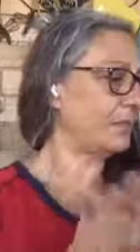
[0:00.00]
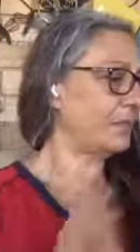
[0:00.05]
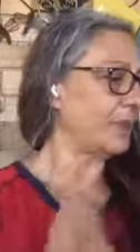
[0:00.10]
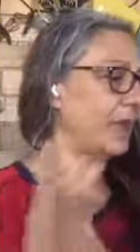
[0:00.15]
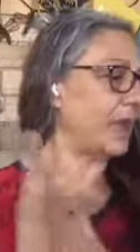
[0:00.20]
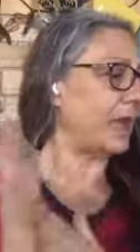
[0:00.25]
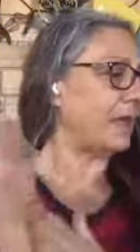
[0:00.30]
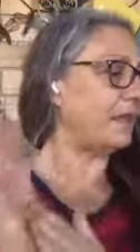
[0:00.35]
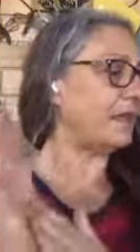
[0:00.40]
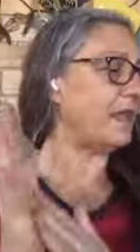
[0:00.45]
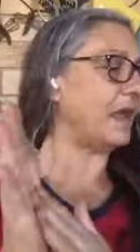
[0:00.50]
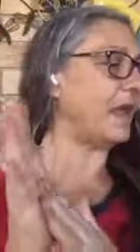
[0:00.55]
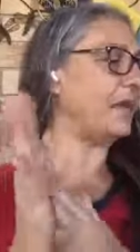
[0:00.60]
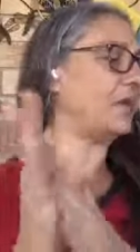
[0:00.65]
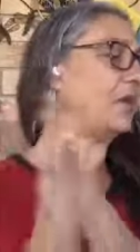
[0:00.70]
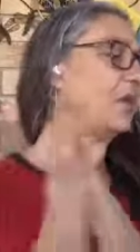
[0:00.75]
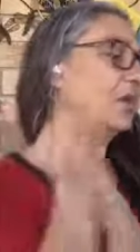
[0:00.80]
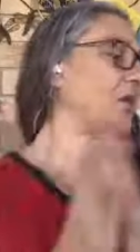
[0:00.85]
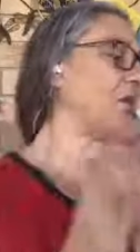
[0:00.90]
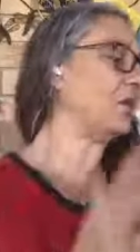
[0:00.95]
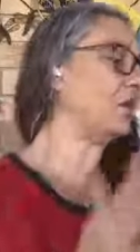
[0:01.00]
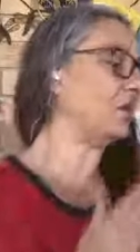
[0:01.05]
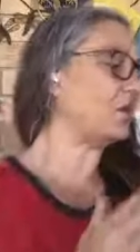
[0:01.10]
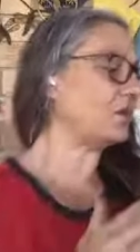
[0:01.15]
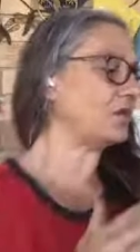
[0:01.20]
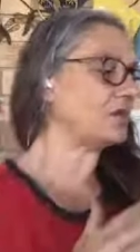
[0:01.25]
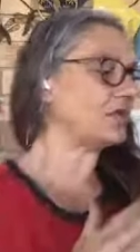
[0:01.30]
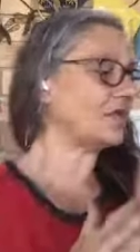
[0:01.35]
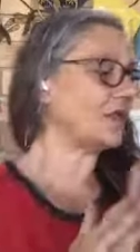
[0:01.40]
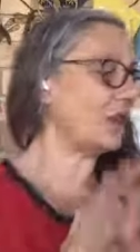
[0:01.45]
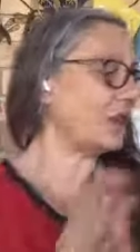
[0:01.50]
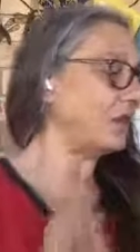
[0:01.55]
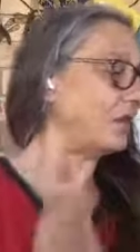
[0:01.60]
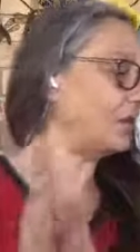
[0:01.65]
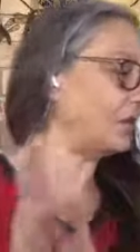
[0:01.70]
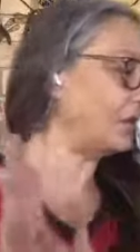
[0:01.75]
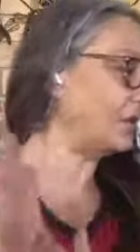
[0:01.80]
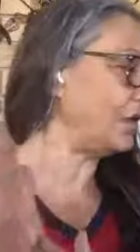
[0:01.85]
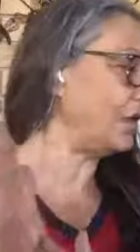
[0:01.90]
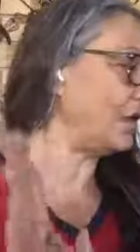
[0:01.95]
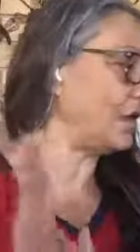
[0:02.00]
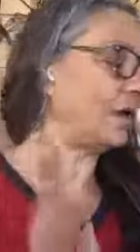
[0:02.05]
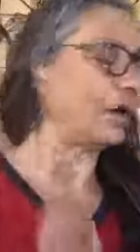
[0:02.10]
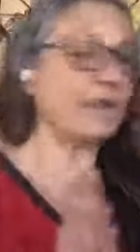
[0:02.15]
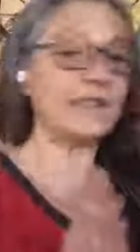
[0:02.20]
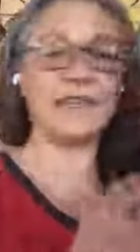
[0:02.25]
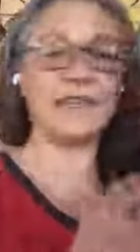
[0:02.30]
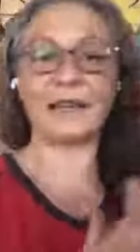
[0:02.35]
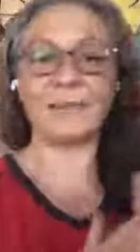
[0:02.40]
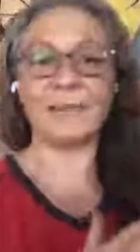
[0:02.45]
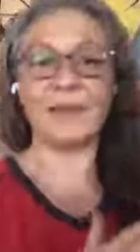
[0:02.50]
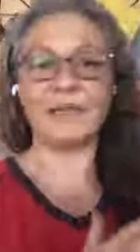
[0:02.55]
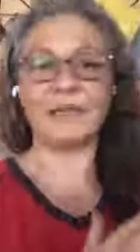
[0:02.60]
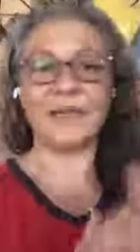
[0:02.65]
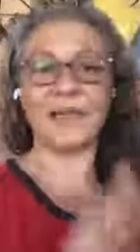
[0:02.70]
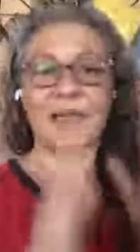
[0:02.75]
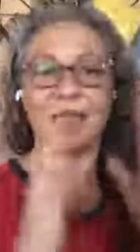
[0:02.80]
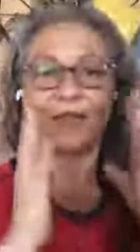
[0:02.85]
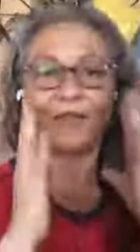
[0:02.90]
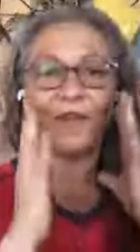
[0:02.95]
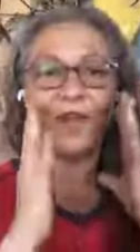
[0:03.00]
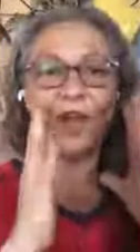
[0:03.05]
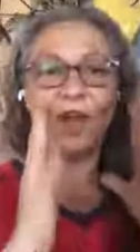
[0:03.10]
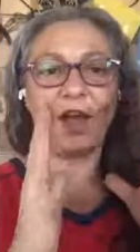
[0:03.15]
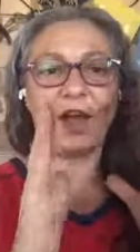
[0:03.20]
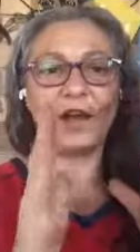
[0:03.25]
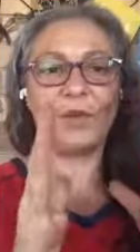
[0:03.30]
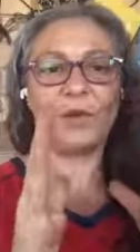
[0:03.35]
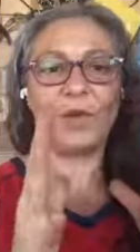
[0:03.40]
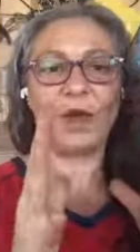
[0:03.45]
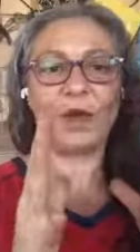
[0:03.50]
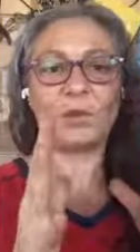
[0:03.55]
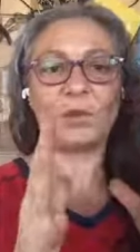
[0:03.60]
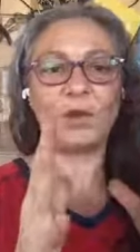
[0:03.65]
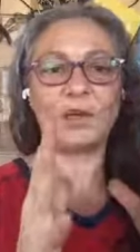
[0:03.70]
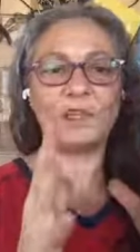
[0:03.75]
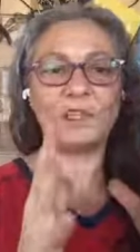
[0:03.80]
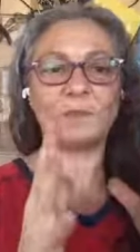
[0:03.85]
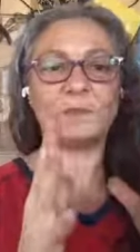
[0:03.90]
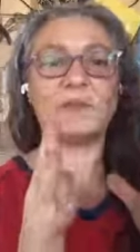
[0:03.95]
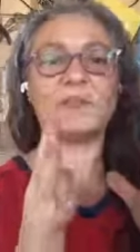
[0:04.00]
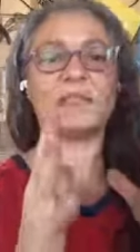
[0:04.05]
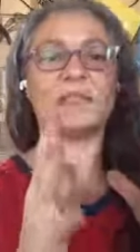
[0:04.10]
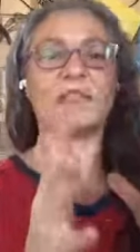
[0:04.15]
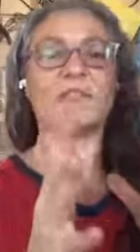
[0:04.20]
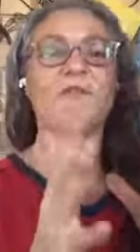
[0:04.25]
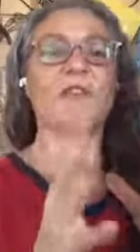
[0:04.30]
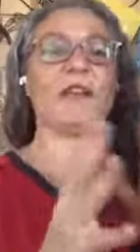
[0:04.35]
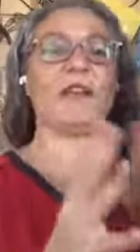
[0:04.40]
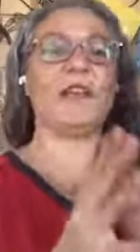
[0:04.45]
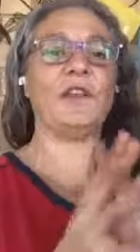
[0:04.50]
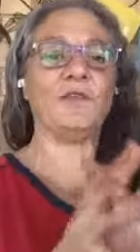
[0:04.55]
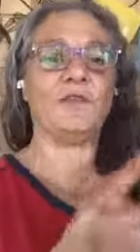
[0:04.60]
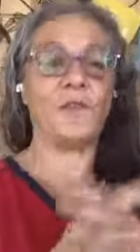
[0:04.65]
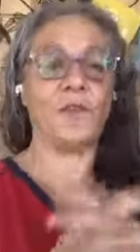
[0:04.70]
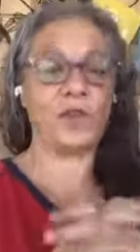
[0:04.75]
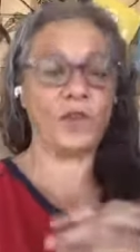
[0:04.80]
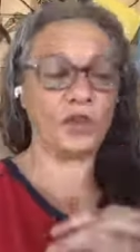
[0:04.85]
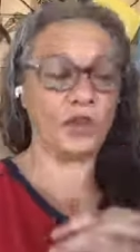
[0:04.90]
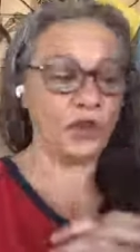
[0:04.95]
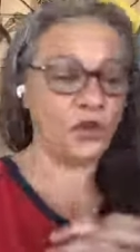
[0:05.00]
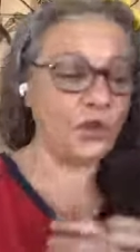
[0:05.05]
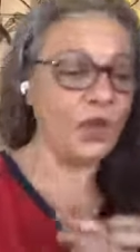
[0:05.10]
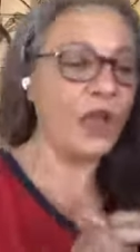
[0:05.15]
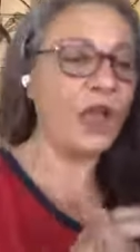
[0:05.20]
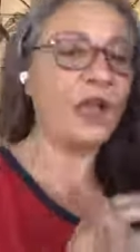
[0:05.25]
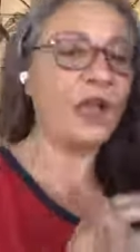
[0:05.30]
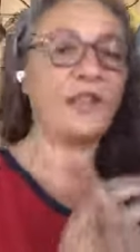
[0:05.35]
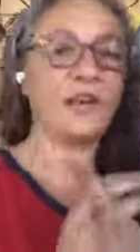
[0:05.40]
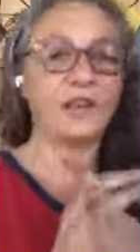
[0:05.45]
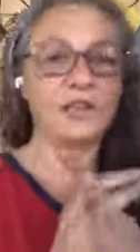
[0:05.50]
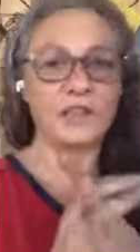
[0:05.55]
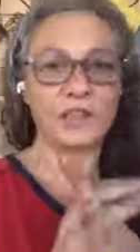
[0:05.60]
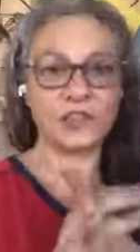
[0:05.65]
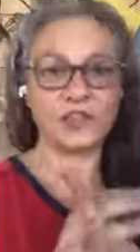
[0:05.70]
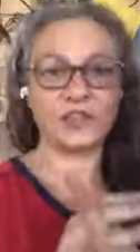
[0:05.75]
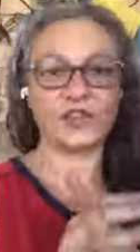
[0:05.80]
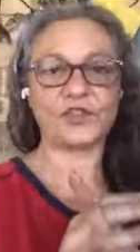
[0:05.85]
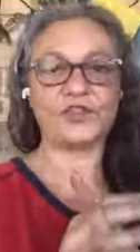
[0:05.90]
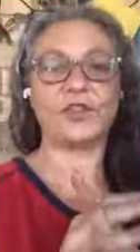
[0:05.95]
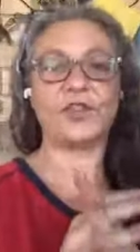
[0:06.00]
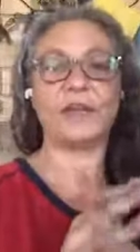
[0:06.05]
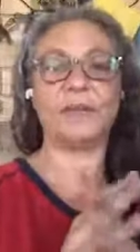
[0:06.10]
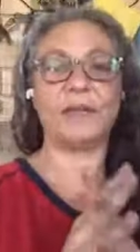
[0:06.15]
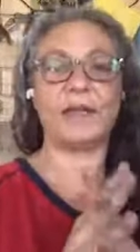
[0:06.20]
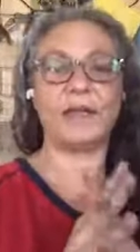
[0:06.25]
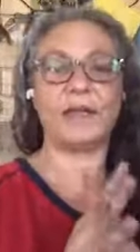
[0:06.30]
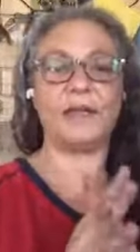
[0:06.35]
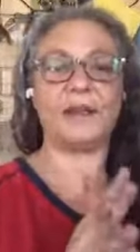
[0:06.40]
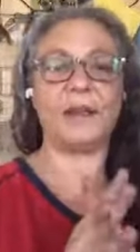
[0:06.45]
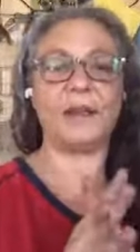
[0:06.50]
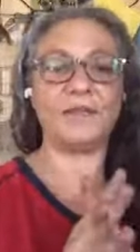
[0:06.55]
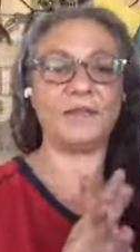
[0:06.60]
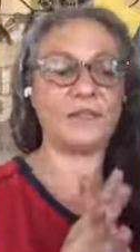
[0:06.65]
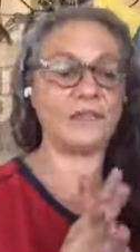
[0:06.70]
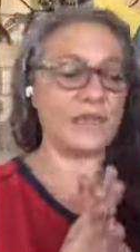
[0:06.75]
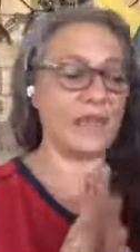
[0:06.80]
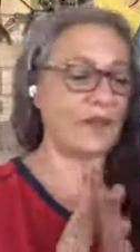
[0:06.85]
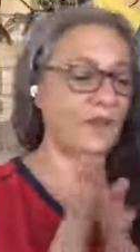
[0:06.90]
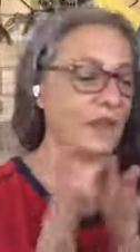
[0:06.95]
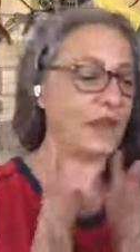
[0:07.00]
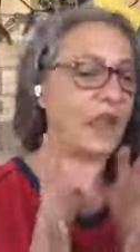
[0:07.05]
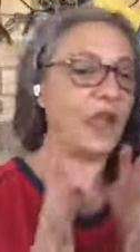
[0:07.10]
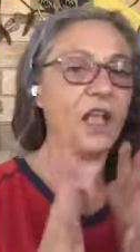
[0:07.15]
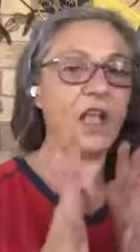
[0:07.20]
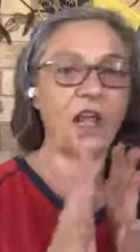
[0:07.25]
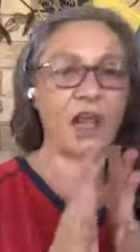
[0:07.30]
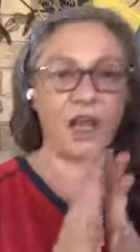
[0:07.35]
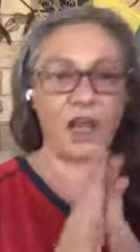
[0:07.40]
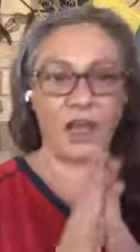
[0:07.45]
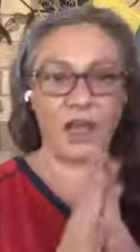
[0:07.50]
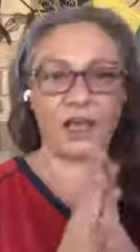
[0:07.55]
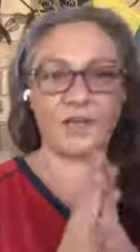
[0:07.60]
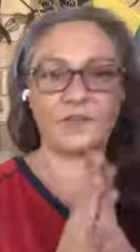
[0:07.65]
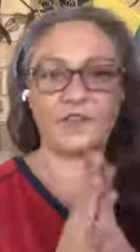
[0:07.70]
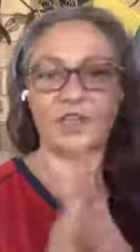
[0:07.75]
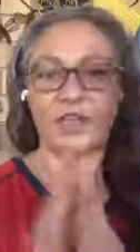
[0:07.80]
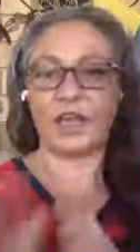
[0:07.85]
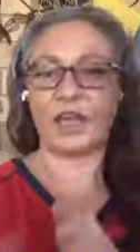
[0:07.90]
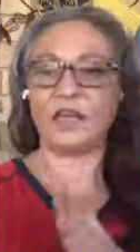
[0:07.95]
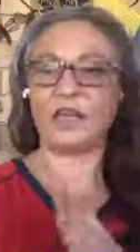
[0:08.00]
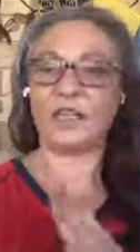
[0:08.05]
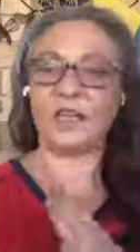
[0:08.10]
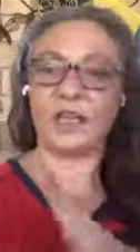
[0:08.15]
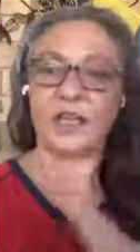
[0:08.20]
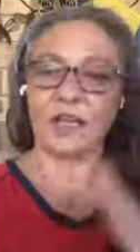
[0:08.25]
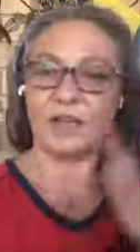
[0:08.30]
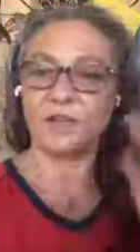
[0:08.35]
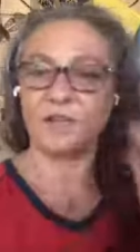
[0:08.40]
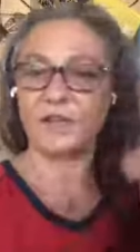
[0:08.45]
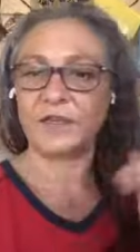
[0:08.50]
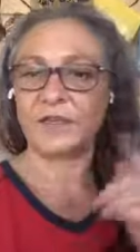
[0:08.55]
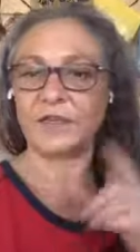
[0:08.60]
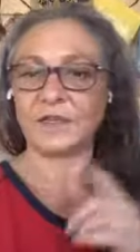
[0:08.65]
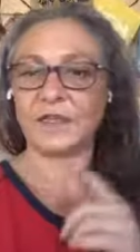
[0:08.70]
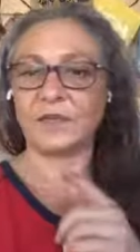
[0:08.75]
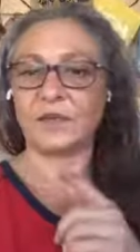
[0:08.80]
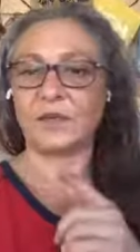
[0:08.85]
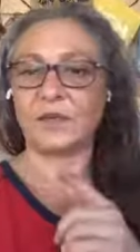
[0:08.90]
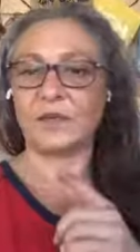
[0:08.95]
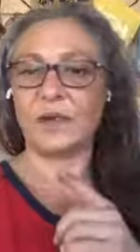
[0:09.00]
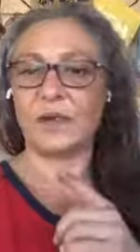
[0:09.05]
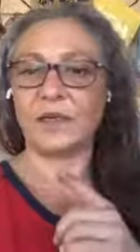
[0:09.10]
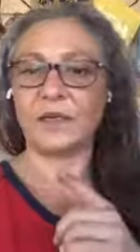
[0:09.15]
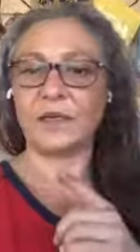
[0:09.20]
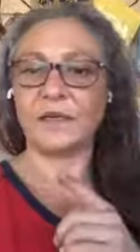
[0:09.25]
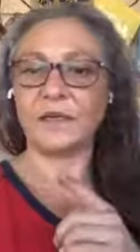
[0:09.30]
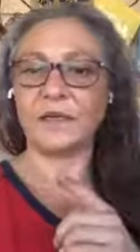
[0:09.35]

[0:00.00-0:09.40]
And then you can also contact me to have a one-on-one specifically for you that are extremely life-saving, life-changing, every single one.